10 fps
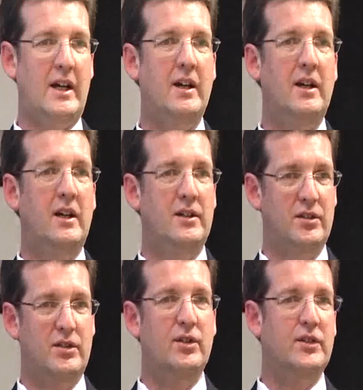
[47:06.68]

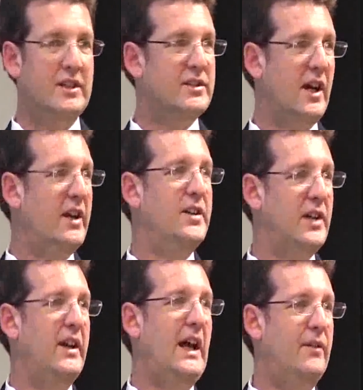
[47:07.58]
supercomputer to
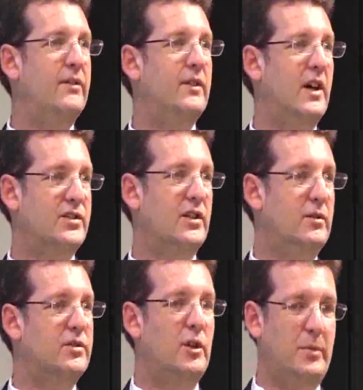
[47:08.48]
do this, and I don't
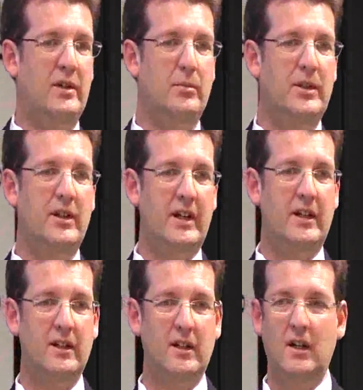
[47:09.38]
have a
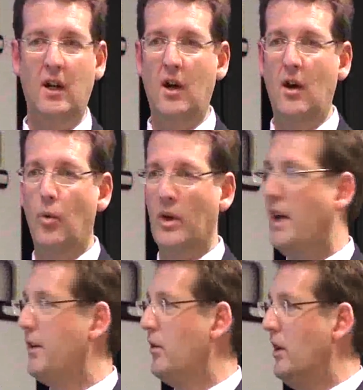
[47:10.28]
supercomputer.
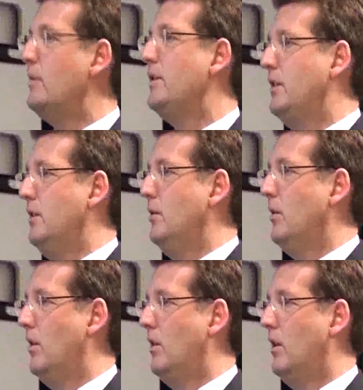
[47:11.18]
Well, I'd agree